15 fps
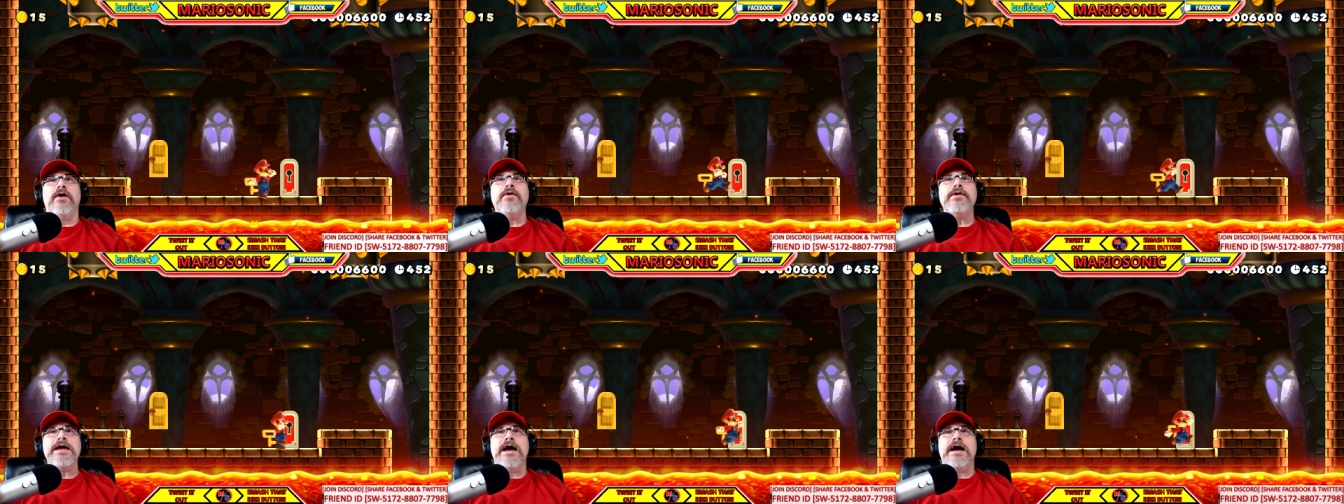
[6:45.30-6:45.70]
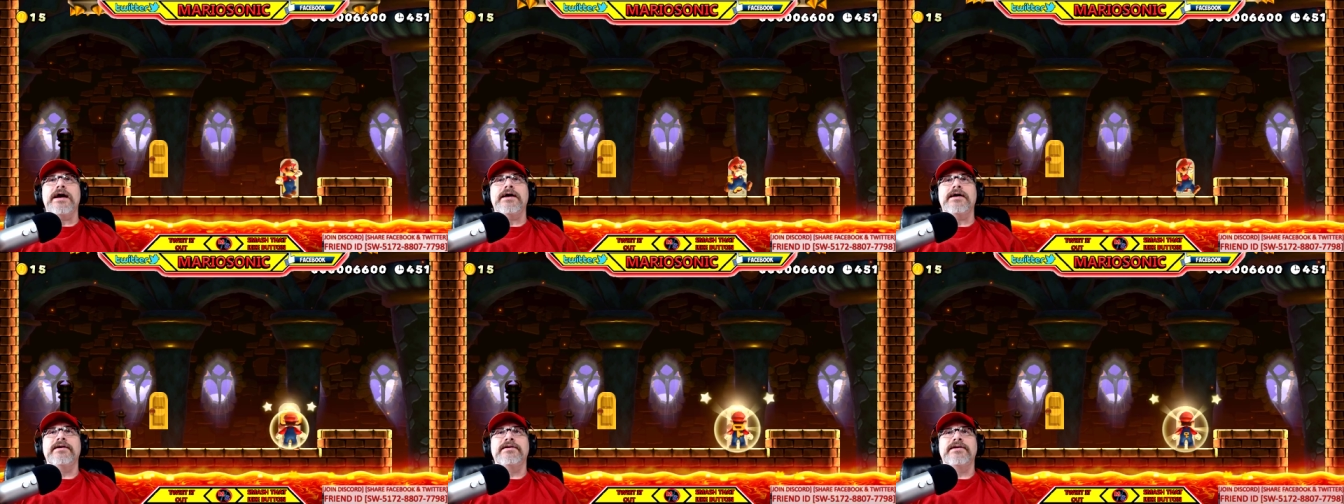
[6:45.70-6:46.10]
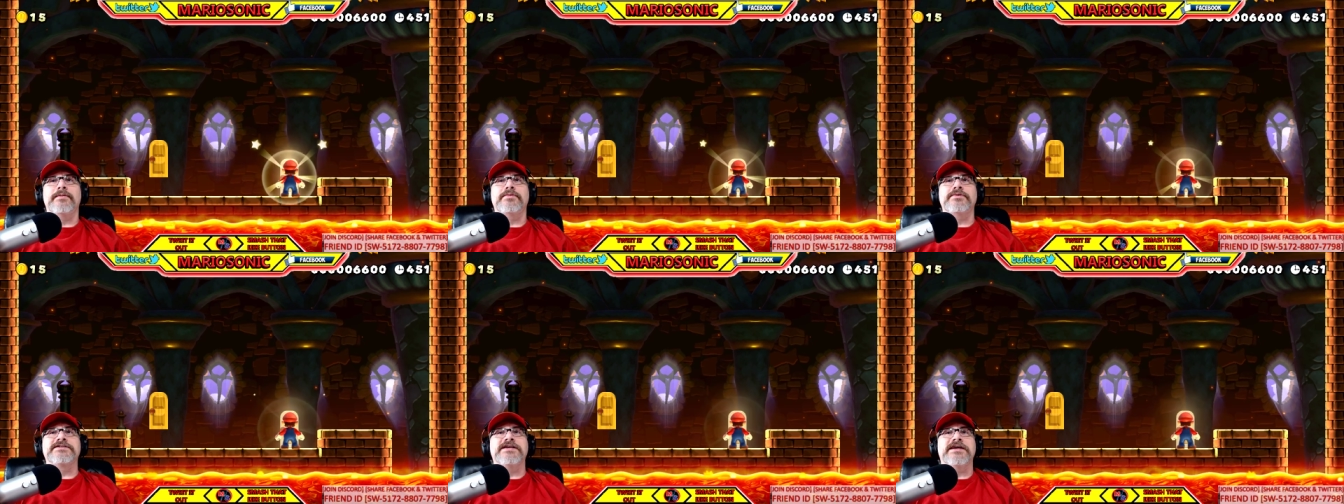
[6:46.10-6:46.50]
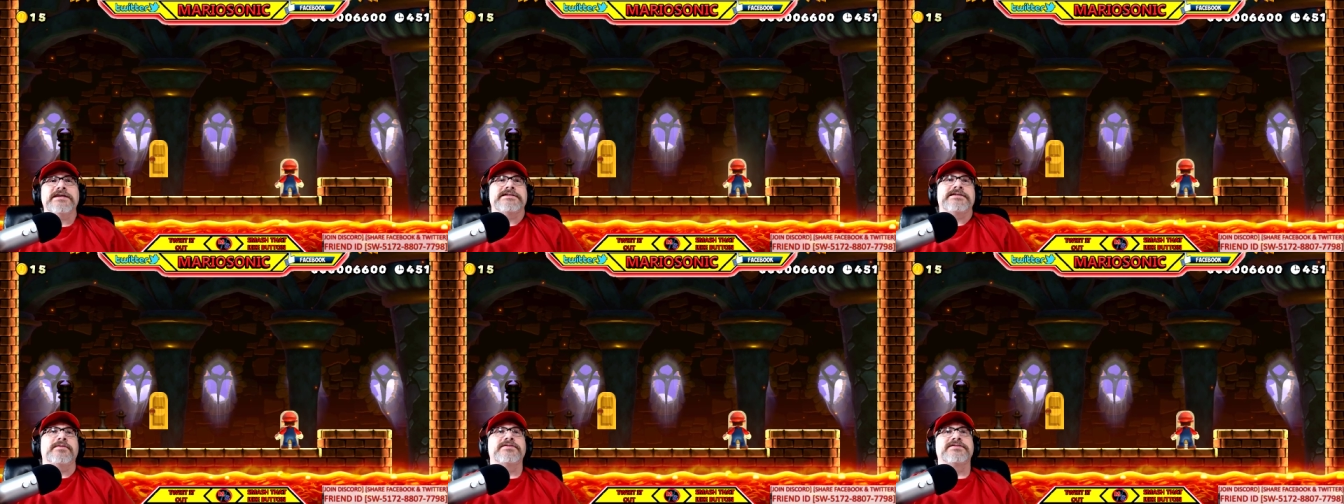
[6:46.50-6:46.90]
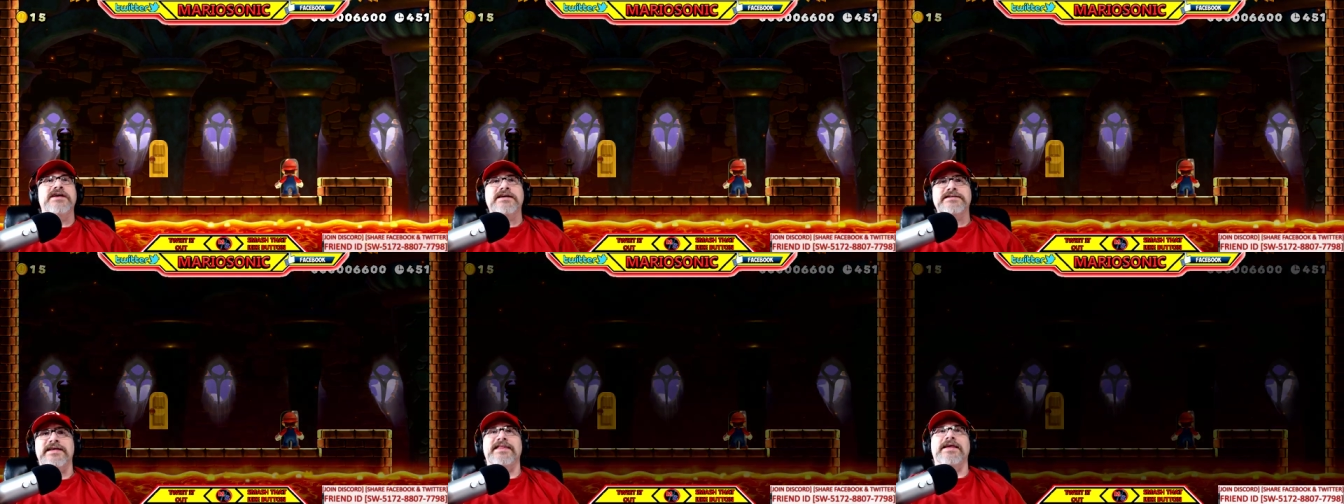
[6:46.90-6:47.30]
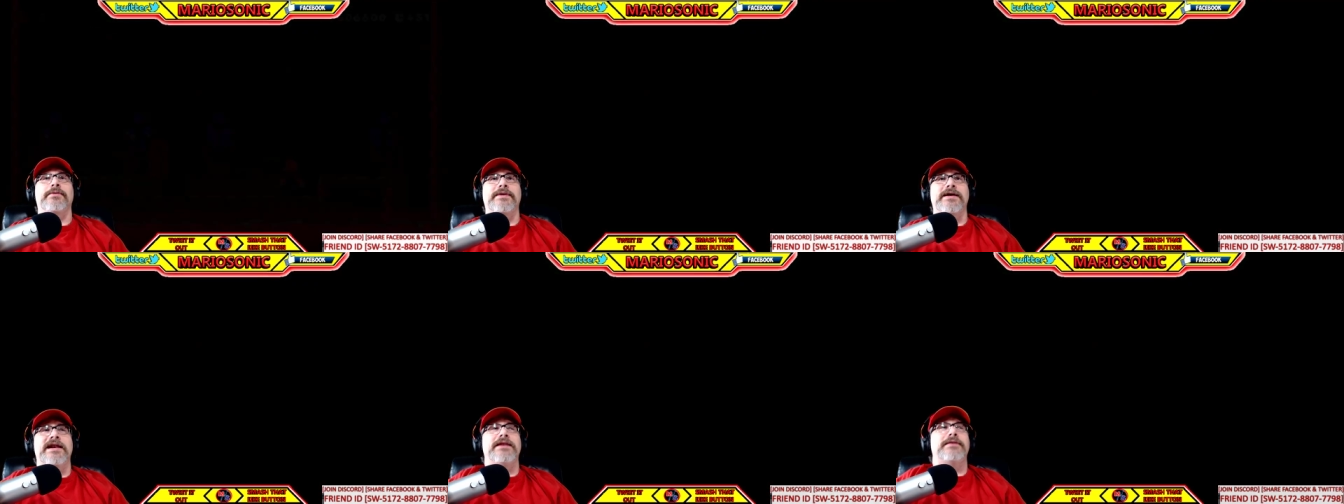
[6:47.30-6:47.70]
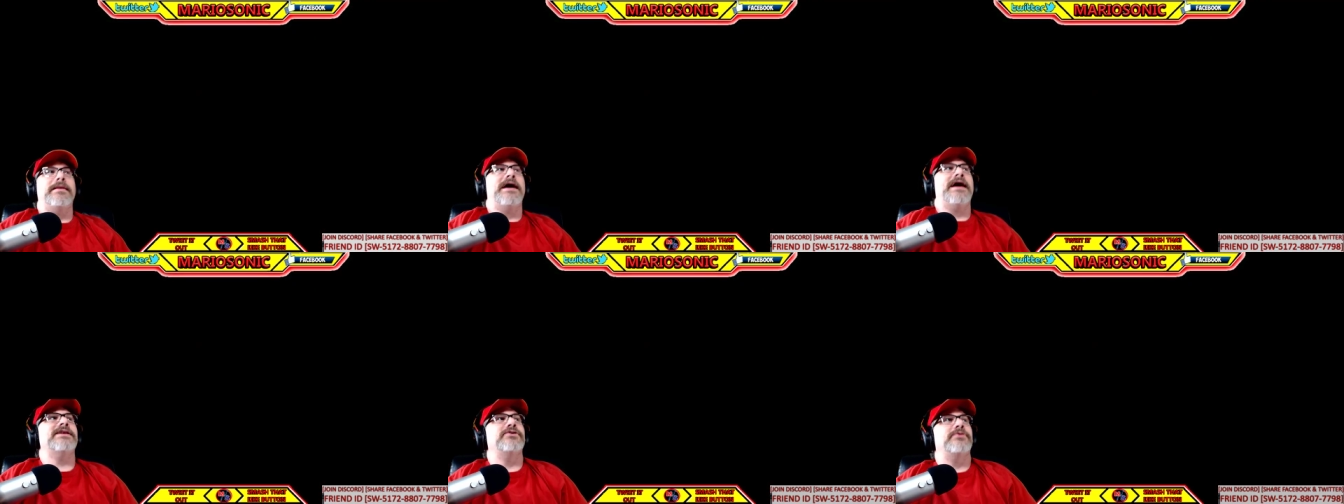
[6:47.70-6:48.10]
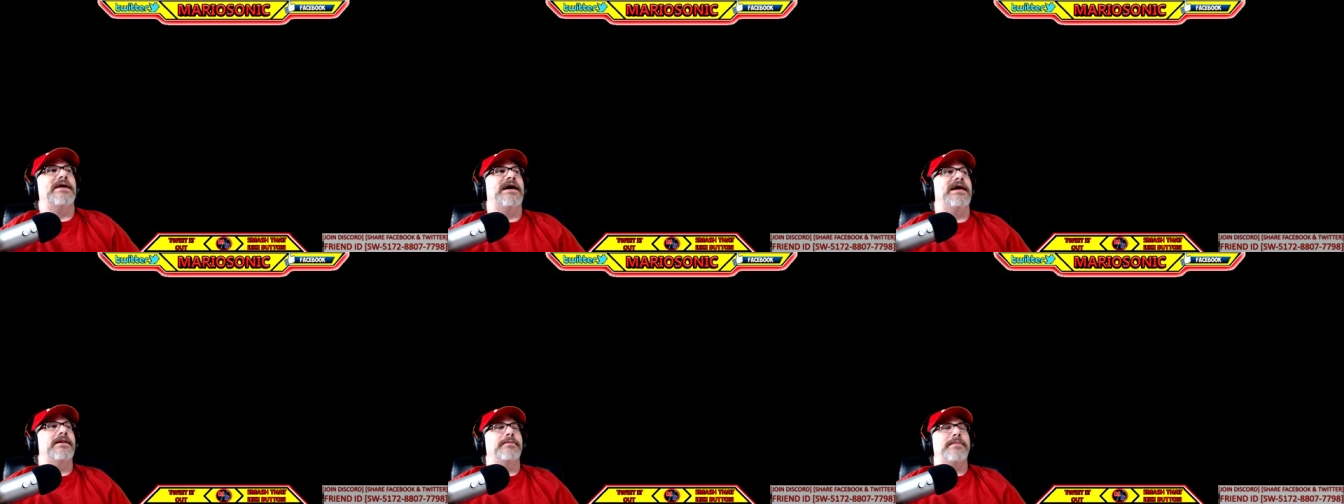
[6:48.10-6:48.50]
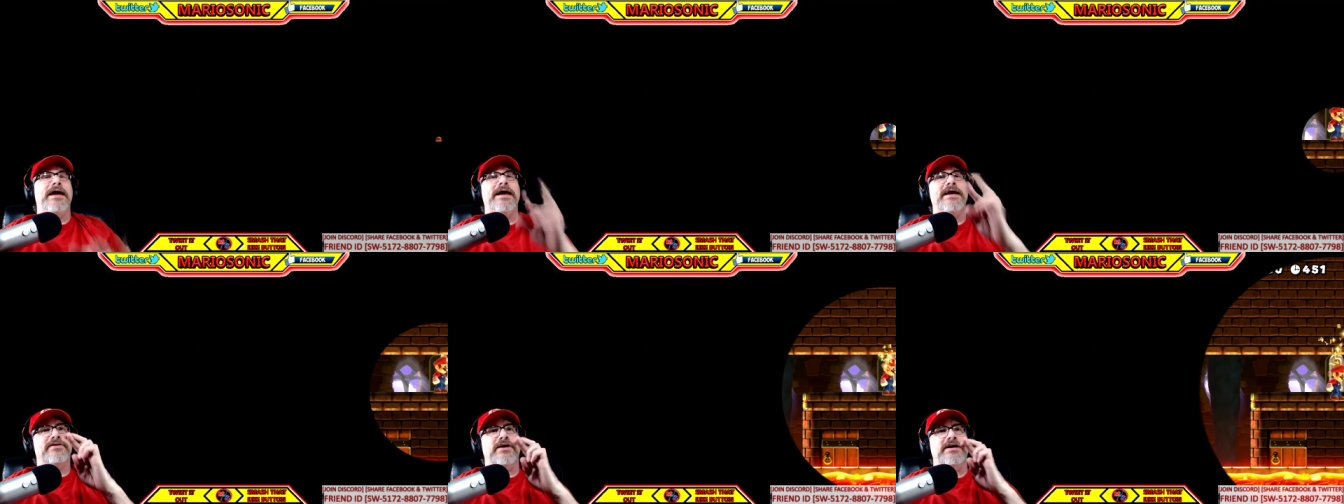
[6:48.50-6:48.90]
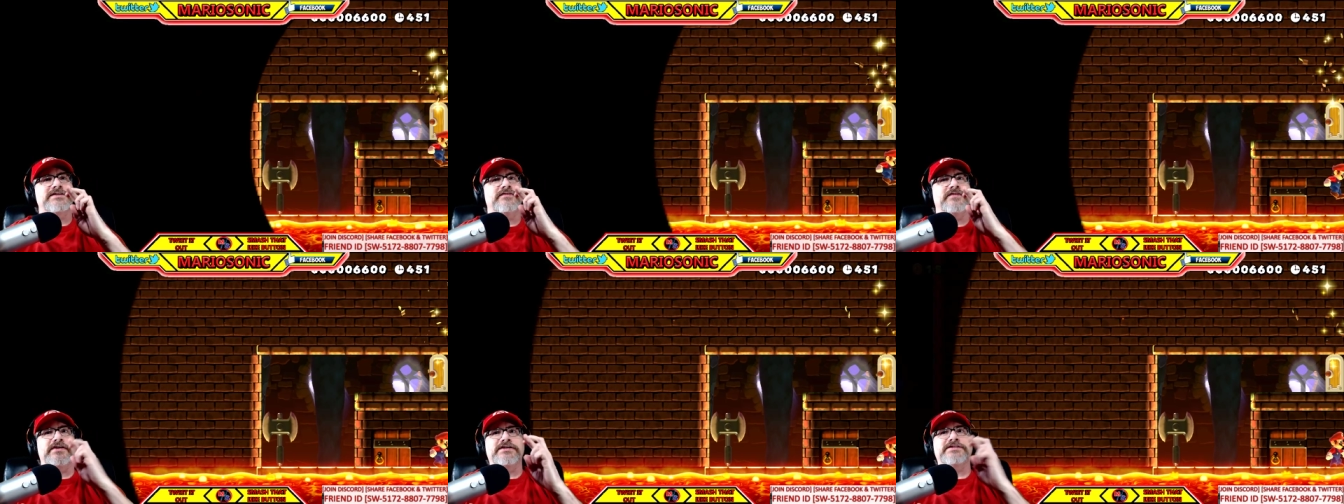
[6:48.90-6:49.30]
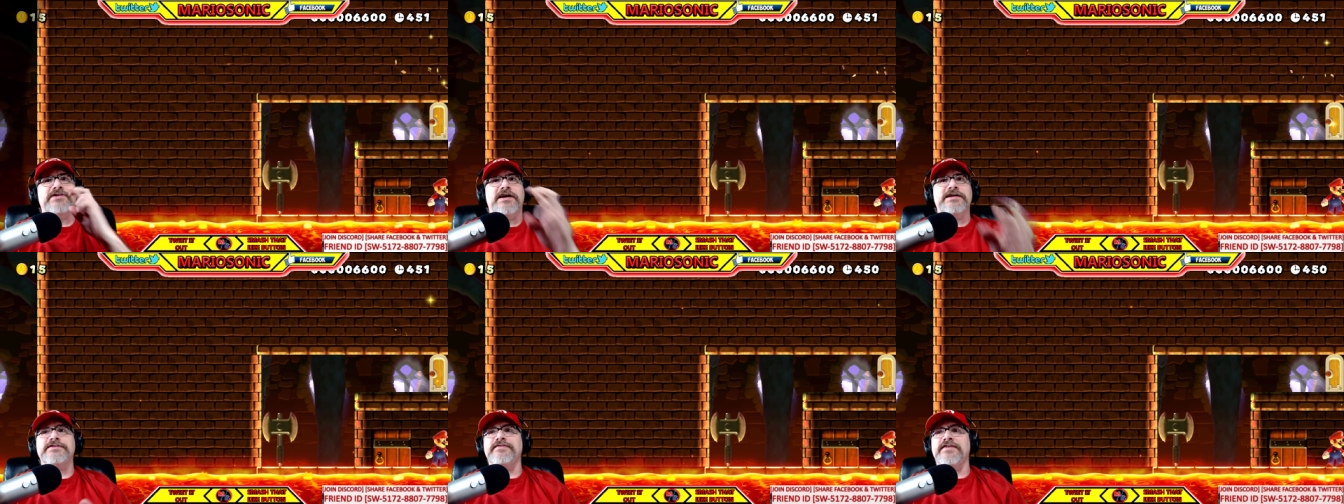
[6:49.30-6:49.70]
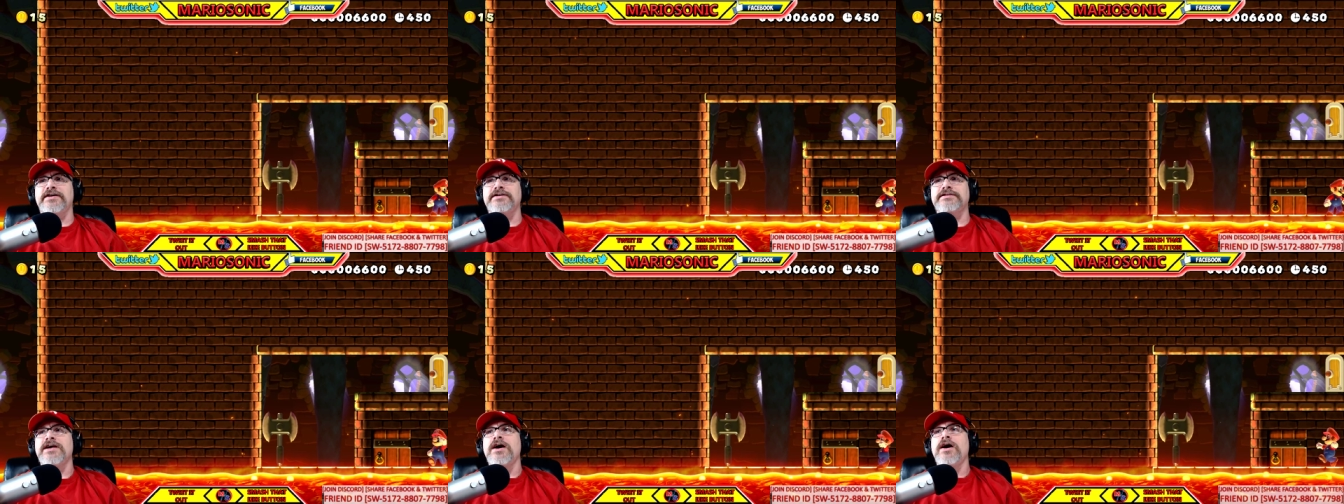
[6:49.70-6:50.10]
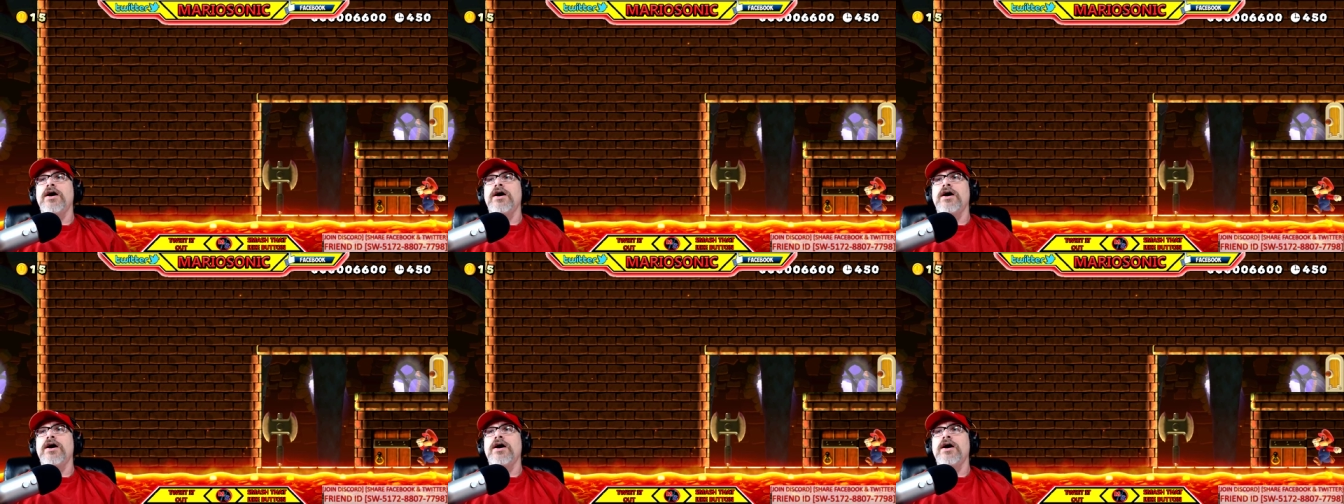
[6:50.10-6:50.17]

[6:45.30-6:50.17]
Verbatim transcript: Oh, yeah. Number six. Number six. I think we got it in the bag. We got it in the bag. Cross your fingers. Cross your fingers.